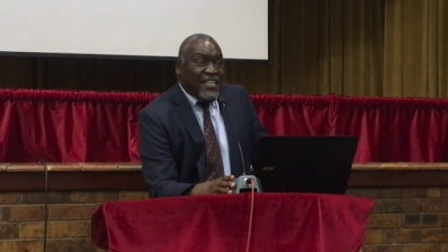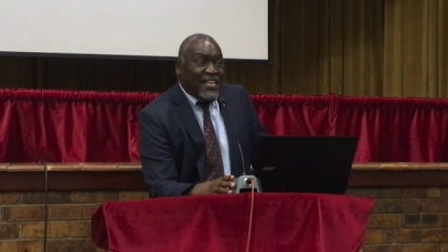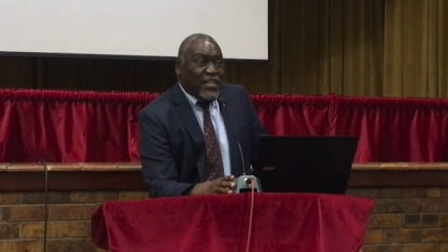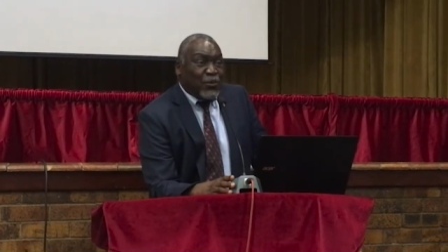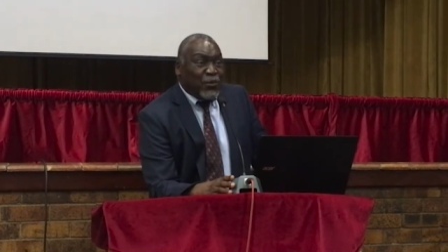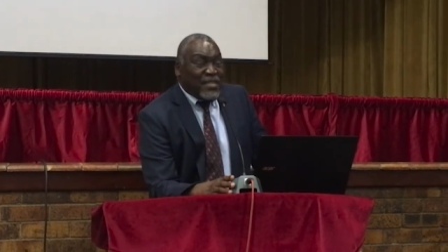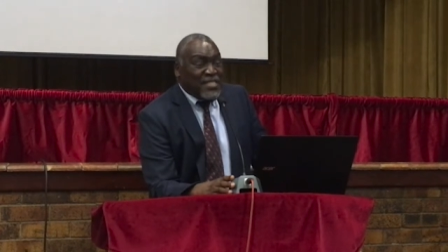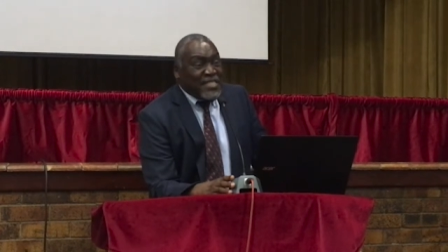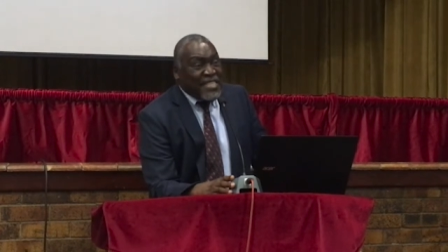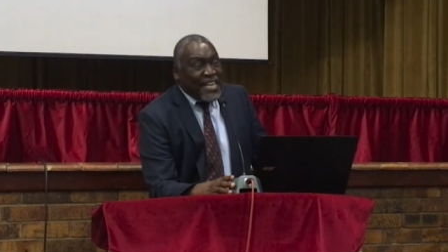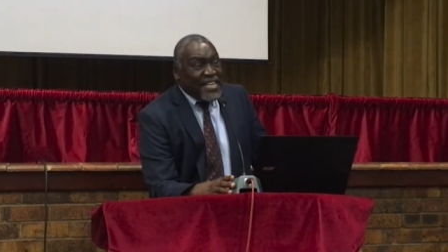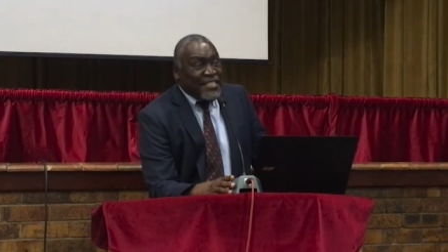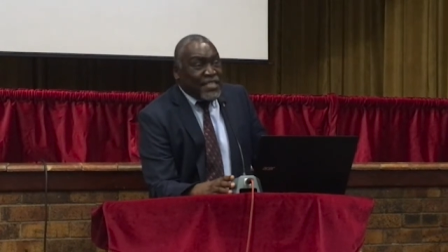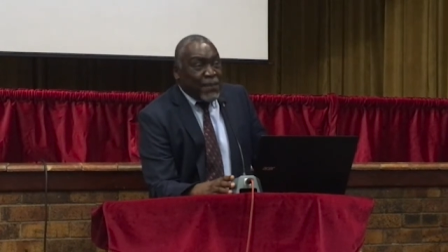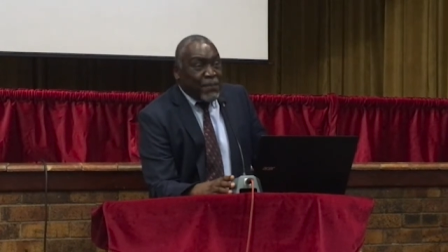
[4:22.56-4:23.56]
in which there
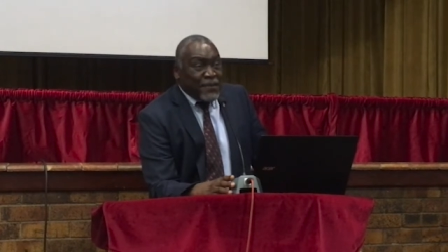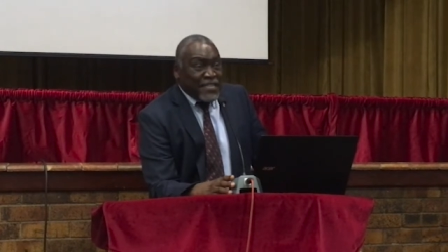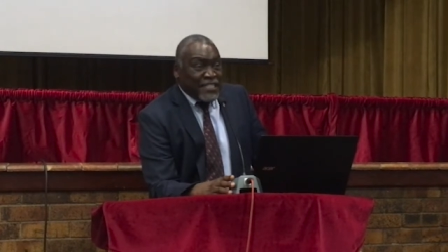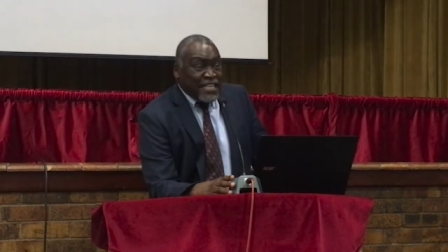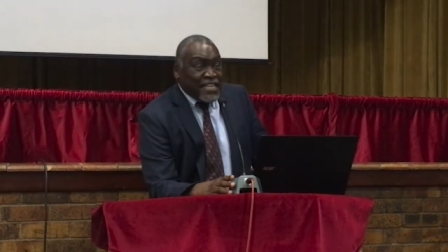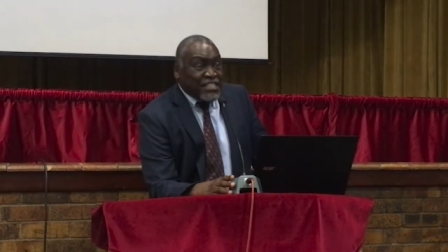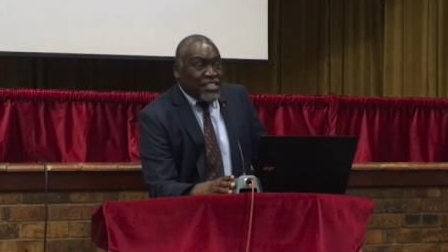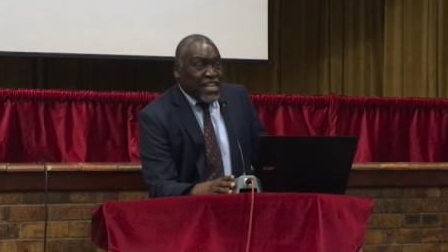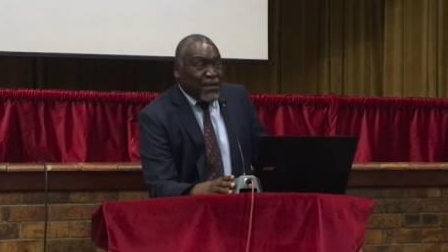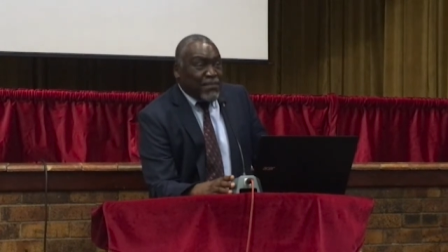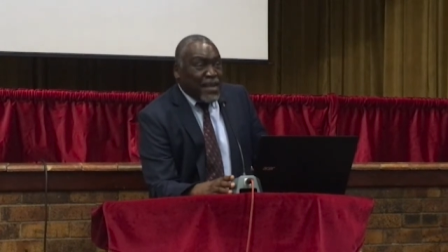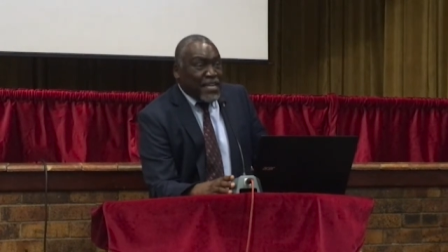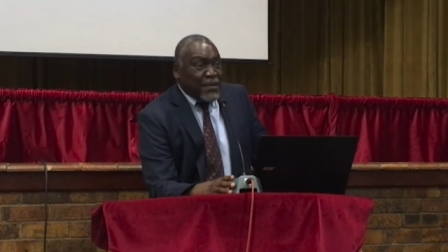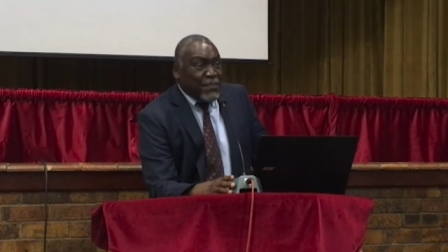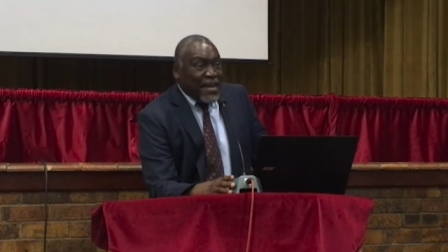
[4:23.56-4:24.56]
is a prediction
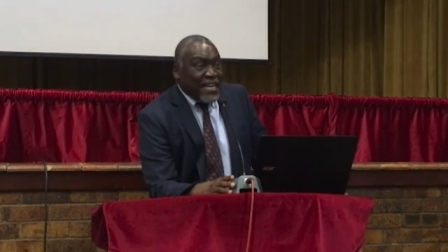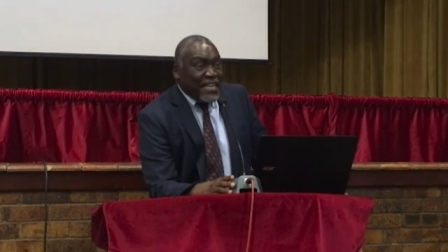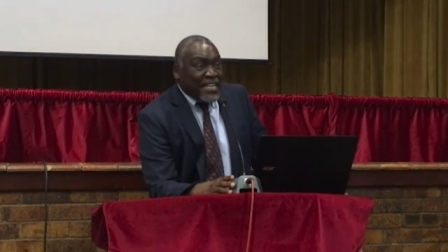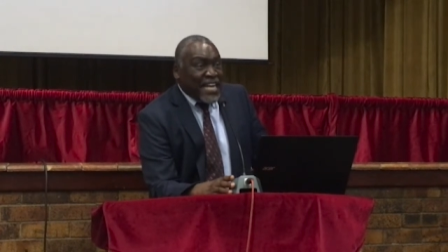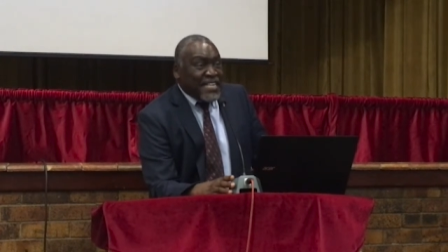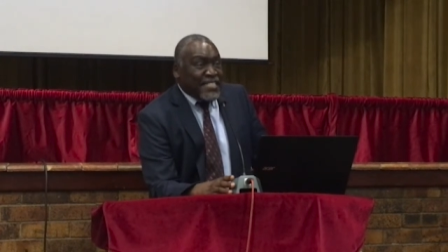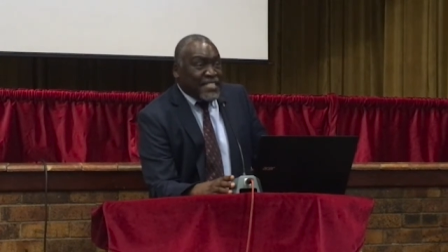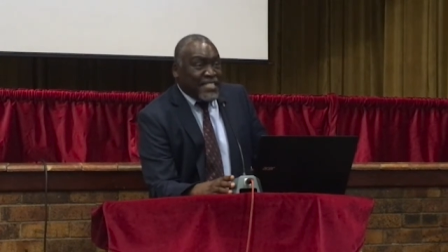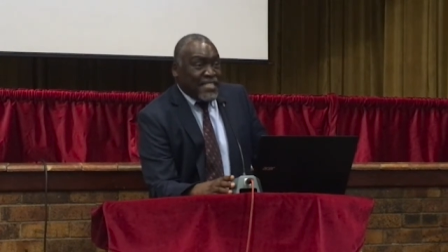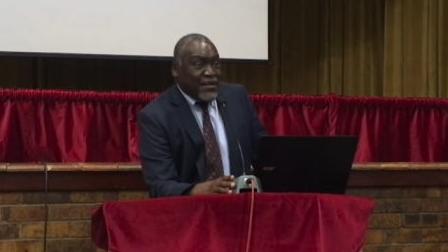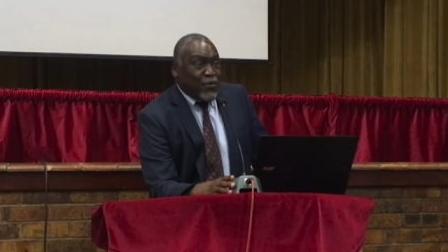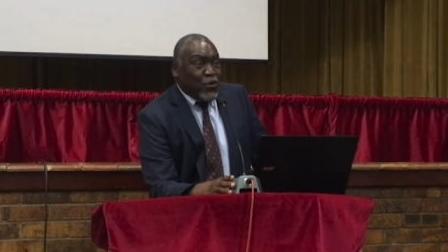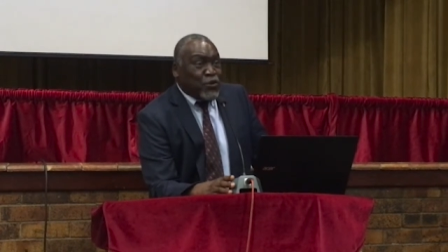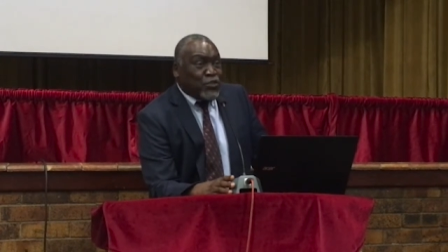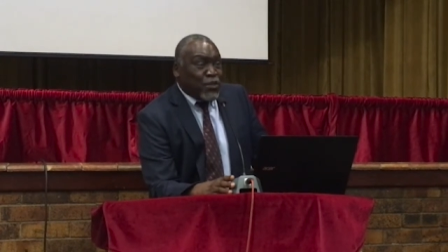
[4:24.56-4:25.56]
made by Christ,
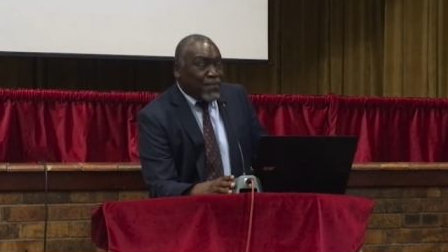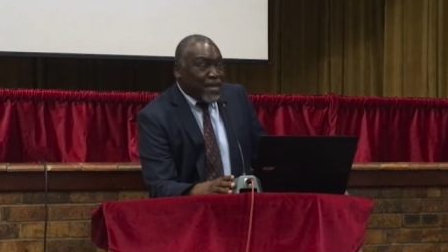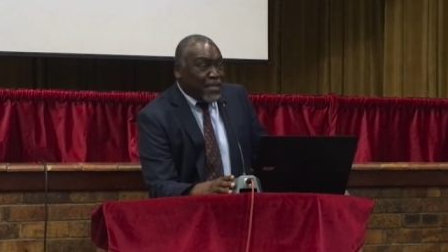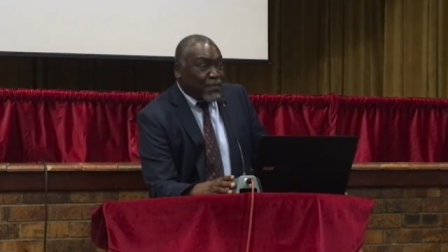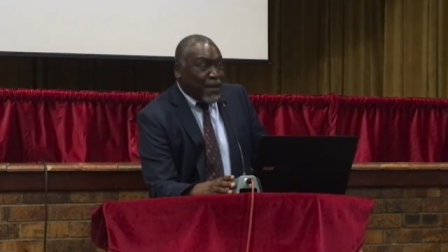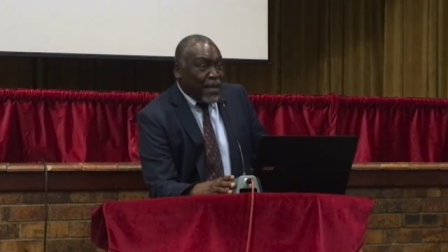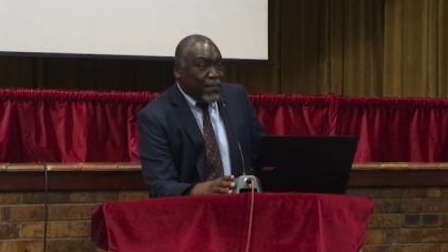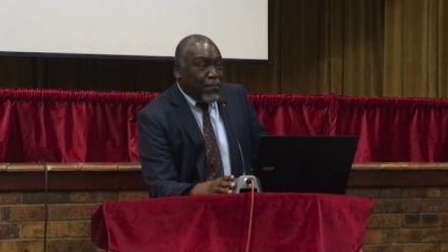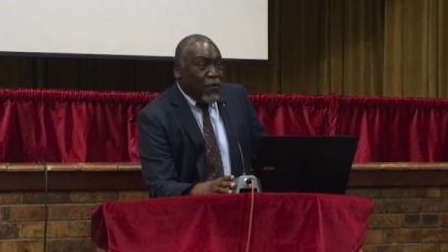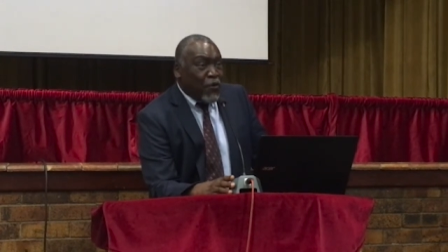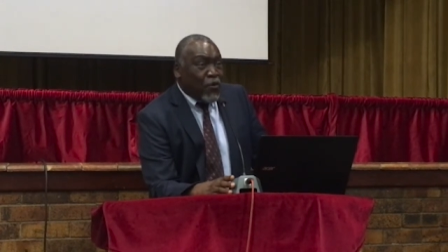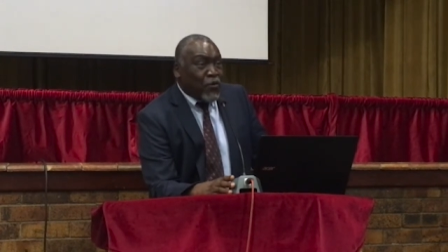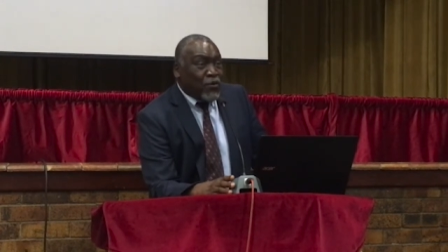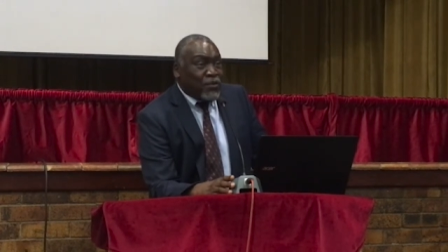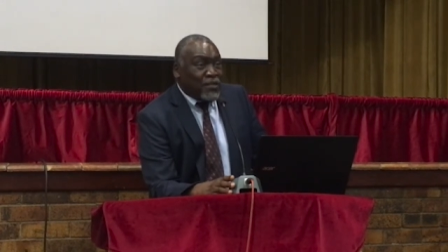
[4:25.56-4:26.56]
also made by
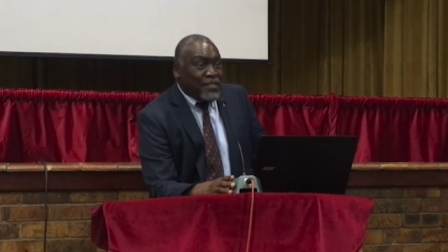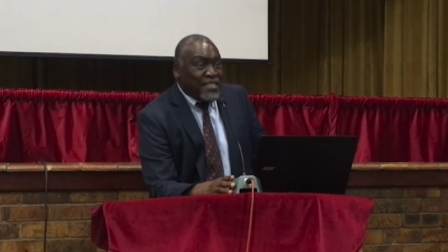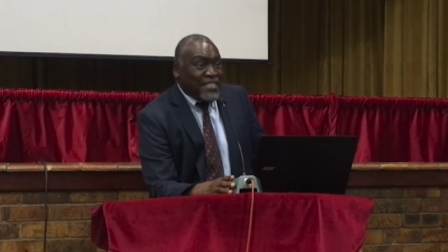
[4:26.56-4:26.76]
Paul.